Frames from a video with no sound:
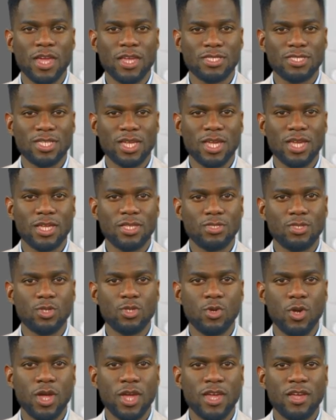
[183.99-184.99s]
S A S
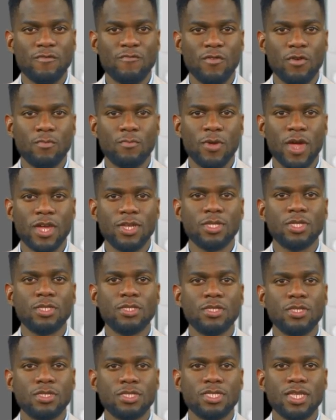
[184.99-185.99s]
drive that
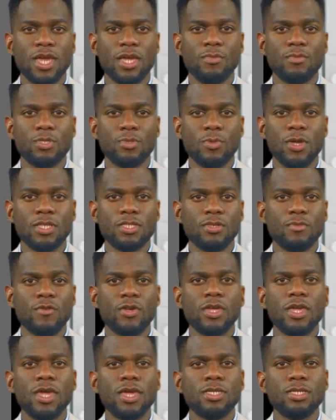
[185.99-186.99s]
matches the same
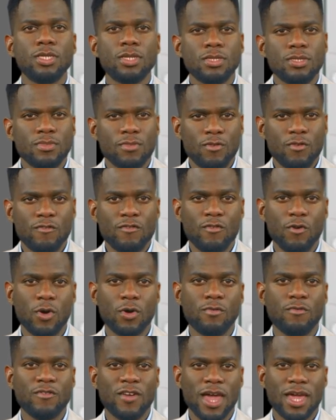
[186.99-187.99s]
specifications for
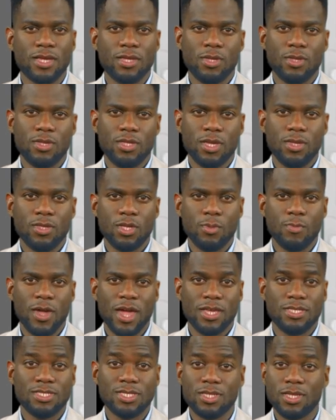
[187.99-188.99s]
form factor and
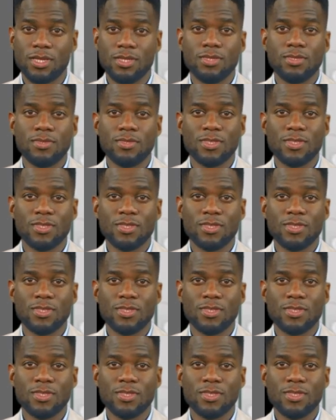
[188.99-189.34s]
capacity.